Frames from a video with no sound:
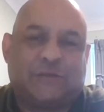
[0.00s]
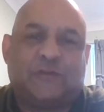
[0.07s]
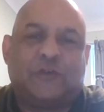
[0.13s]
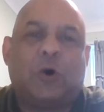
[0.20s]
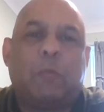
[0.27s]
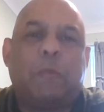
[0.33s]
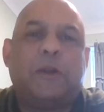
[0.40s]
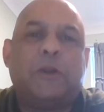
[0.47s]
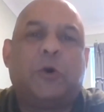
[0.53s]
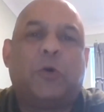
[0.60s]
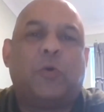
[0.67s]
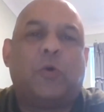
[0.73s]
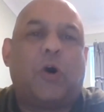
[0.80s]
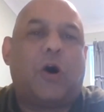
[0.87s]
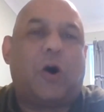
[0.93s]
nominal
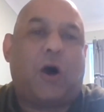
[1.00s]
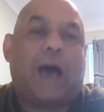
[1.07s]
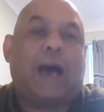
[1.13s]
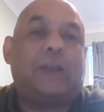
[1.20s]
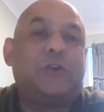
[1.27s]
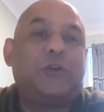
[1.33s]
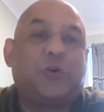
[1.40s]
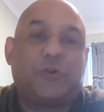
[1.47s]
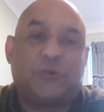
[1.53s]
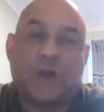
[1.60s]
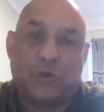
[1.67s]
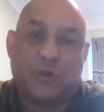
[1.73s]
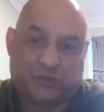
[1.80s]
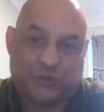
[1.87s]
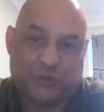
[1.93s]
and or
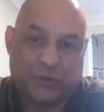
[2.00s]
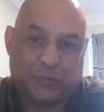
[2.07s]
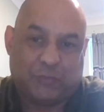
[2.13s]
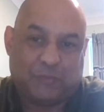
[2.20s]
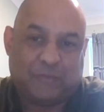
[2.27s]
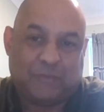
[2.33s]
notional.